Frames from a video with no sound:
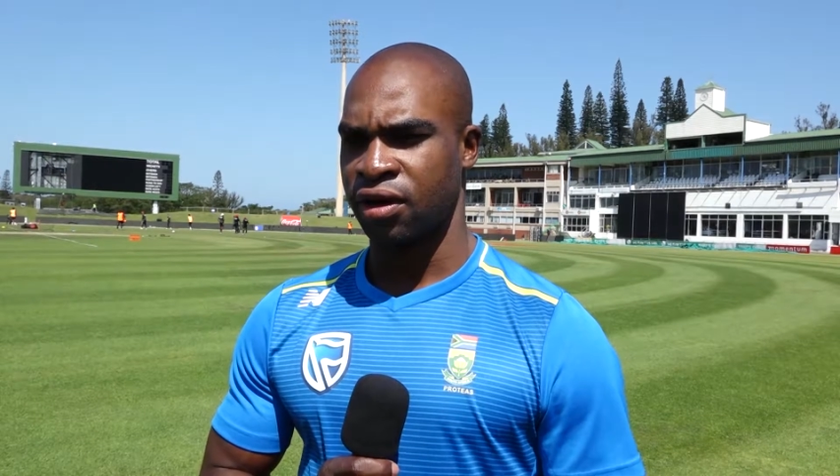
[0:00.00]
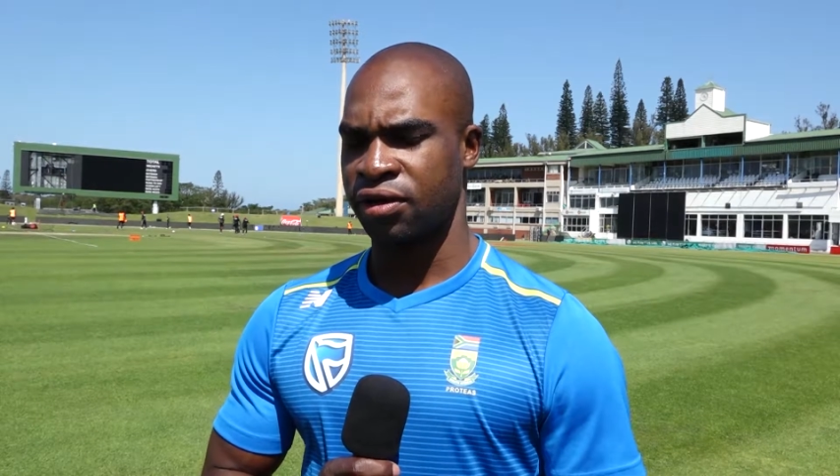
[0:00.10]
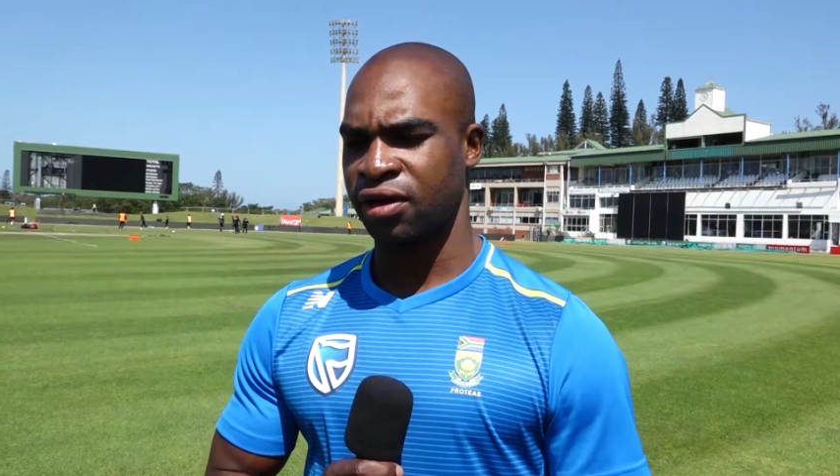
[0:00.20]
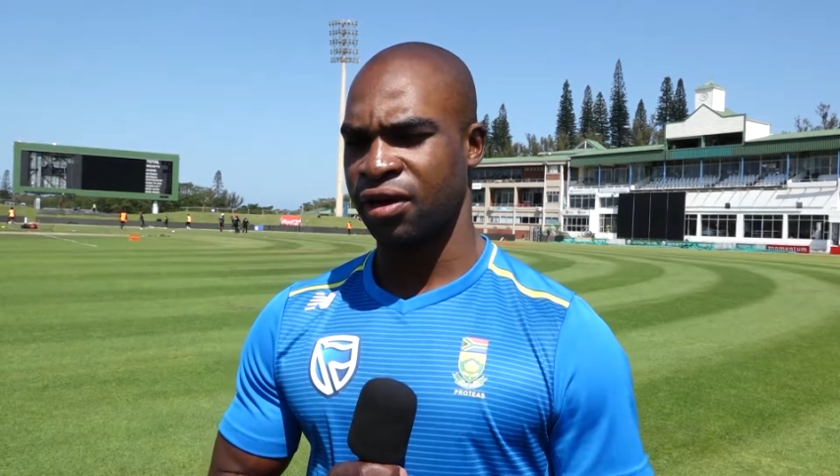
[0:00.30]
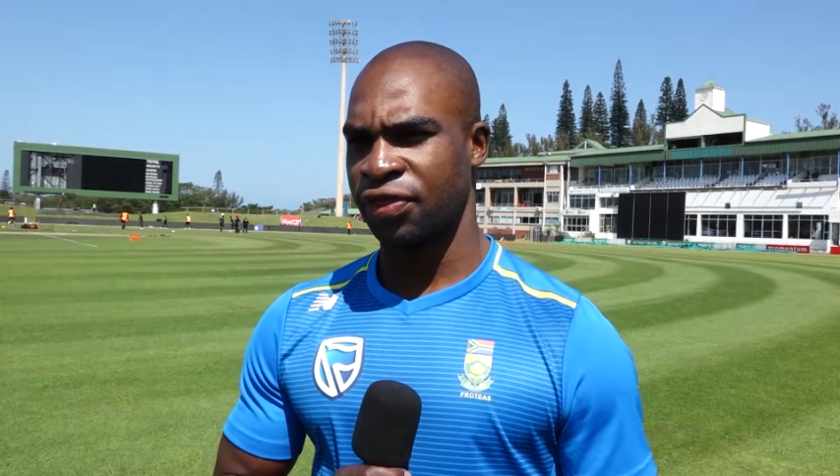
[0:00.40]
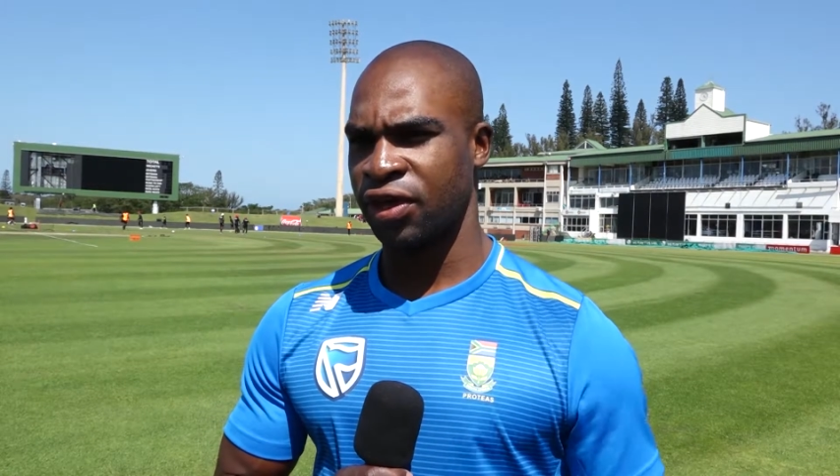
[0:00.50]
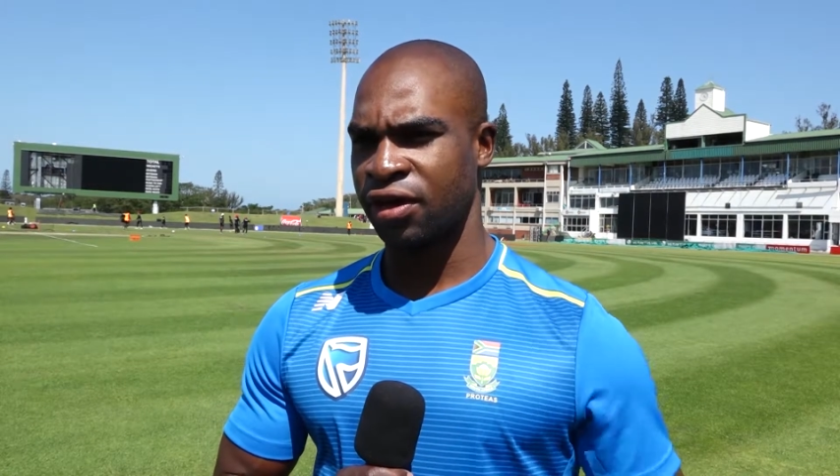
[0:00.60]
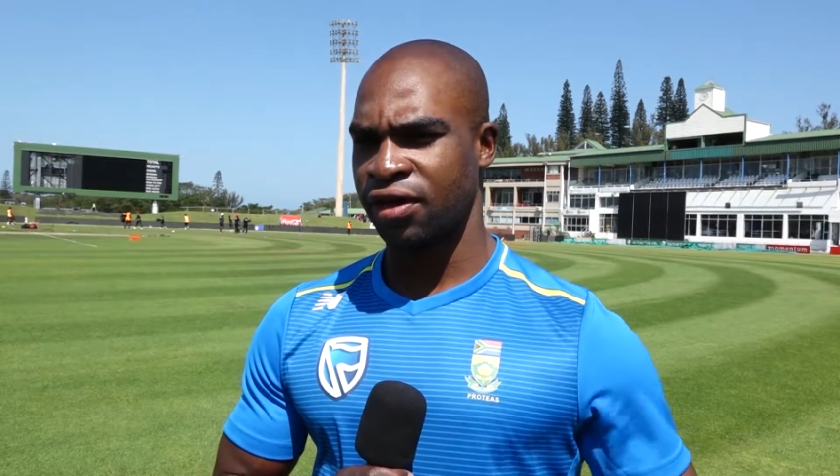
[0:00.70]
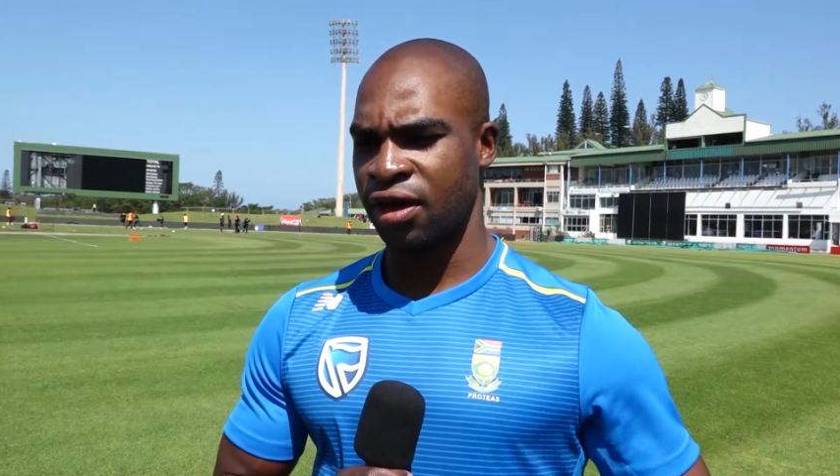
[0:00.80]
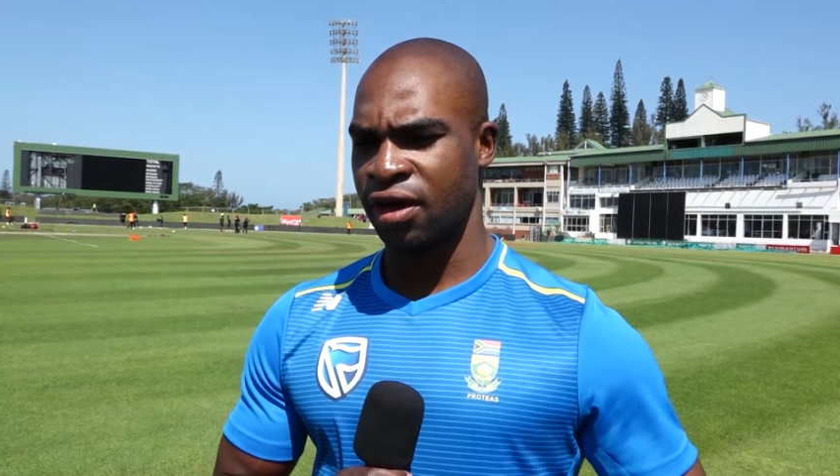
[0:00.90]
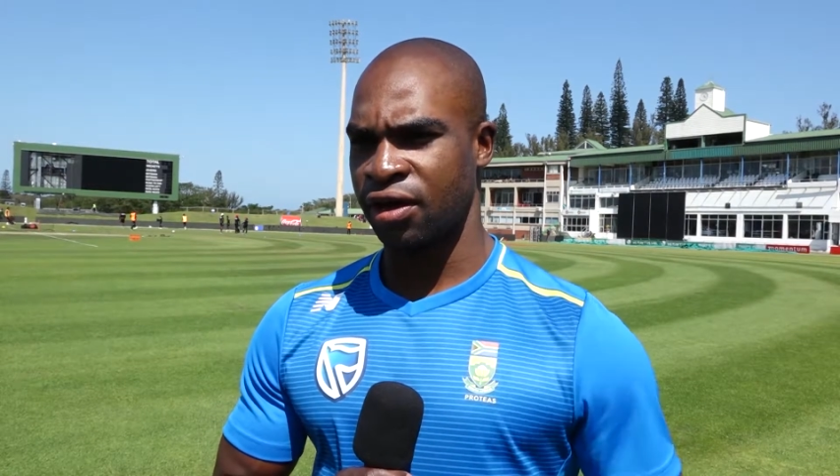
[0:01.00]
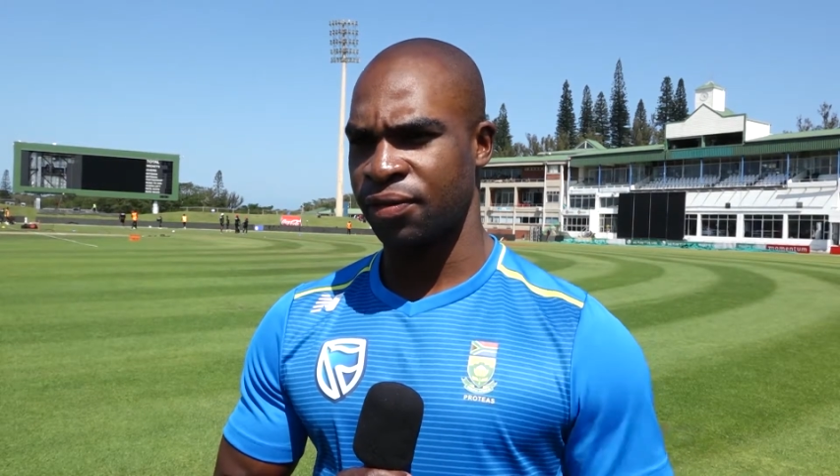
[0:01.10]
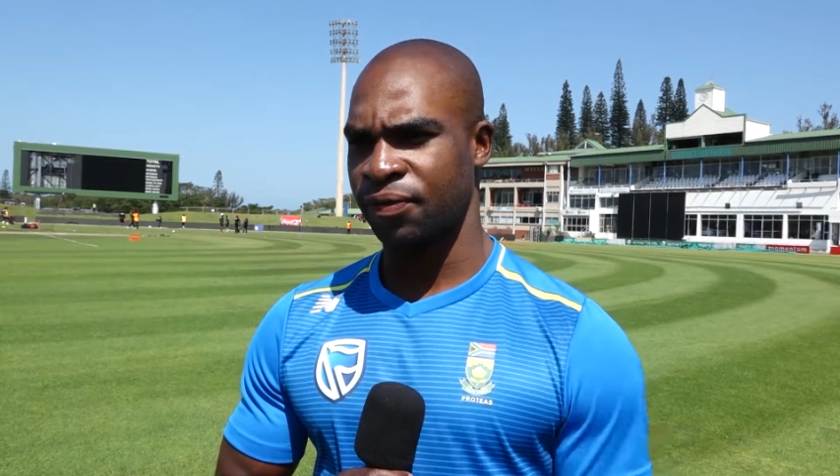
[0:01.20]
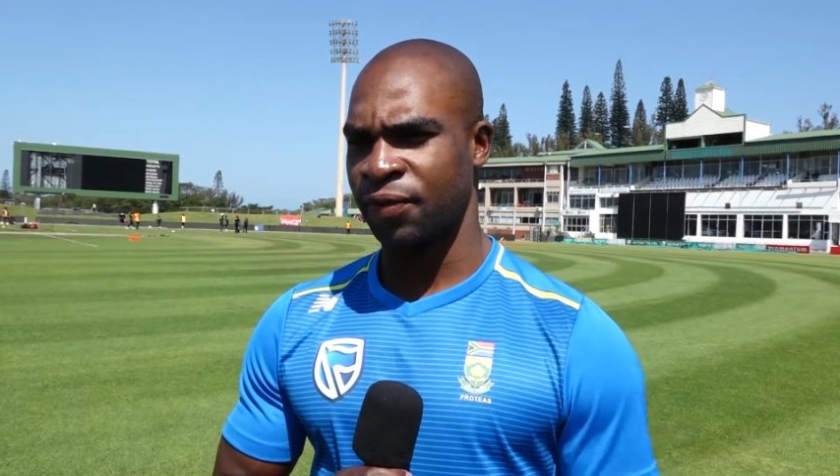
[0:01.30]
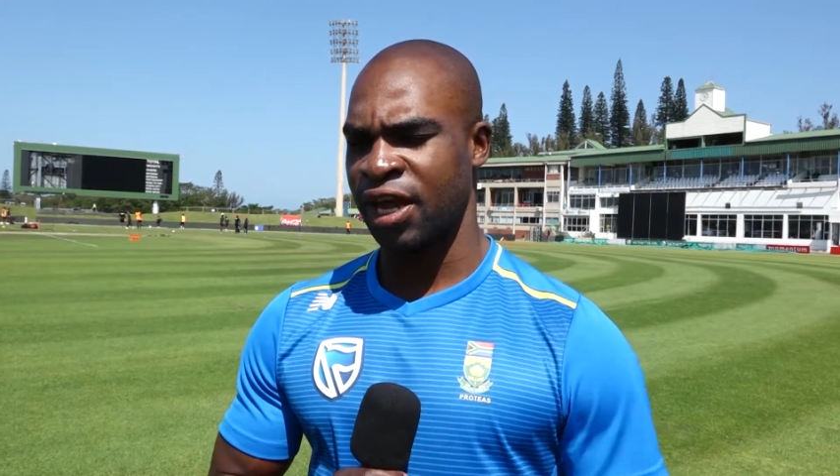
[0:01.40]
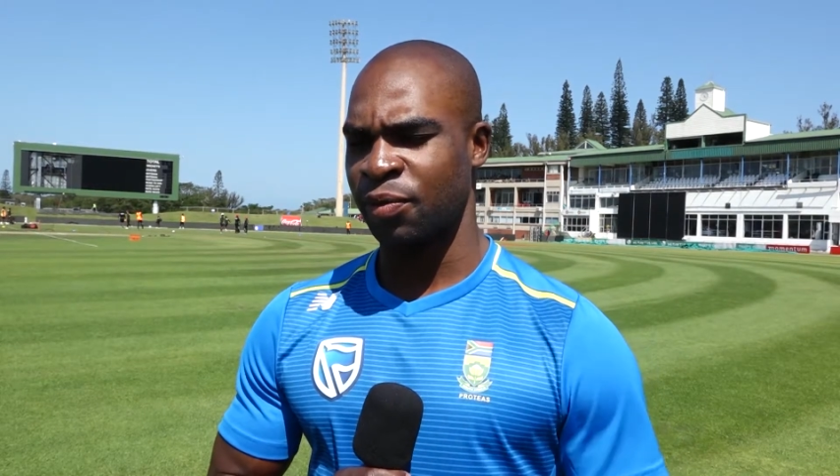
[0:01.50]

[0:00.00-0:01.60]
Oh no, I think what